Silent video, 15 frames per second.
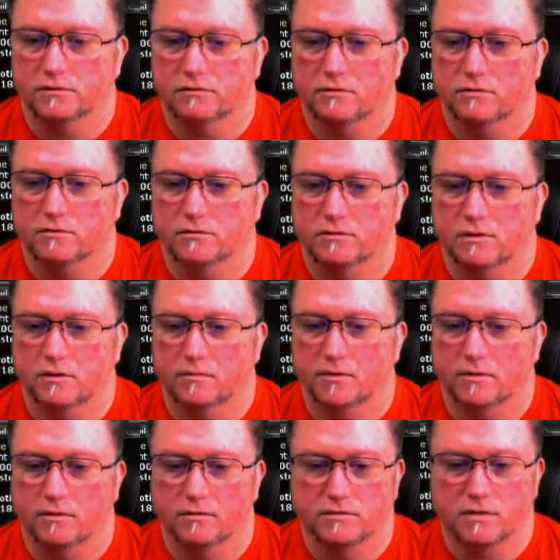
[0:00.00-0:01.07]
Throw some of
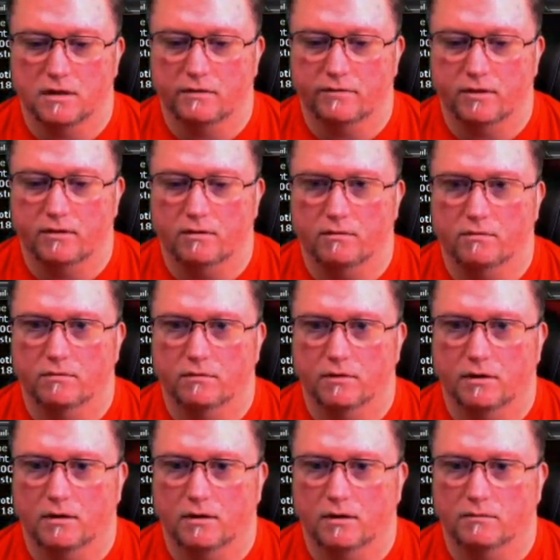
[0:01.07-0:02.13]
those up. Oh,
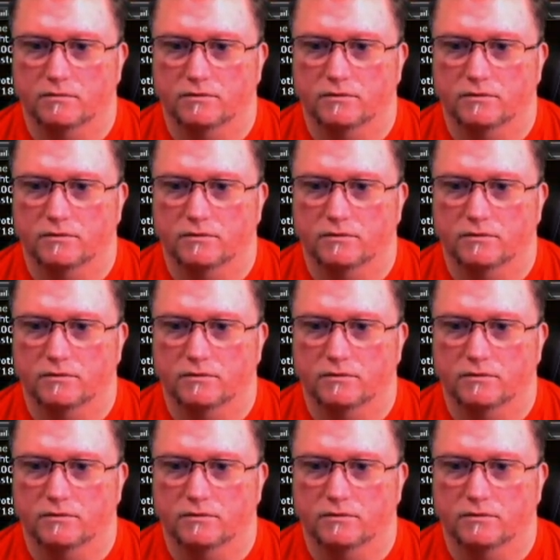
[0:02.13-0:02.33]
I'm